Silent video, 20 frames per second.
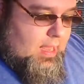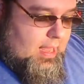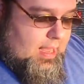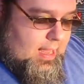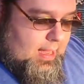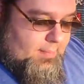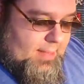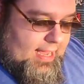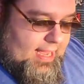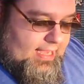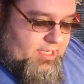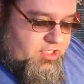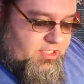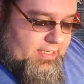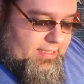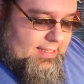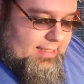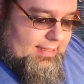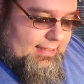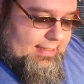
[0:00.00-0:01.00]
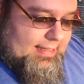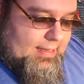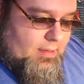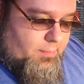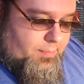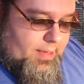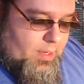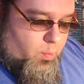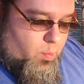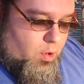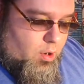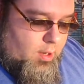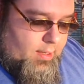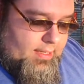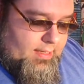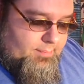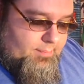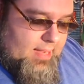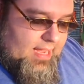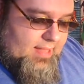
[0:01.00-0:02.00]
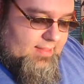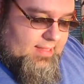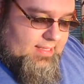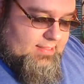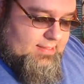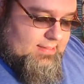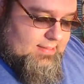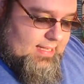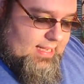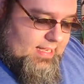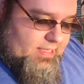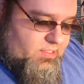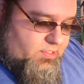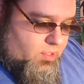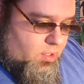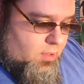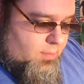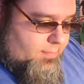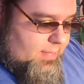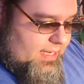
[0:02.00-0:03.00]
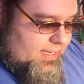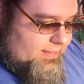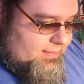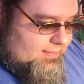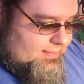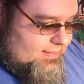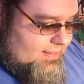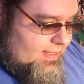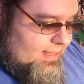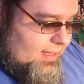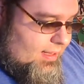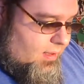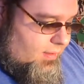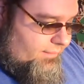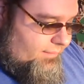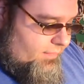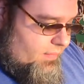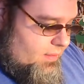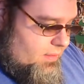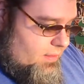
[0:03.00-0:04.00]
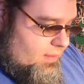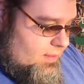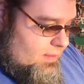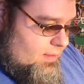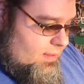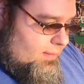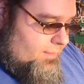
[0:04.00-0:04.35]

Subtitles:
I actually did a little bit of work and made this case art myself.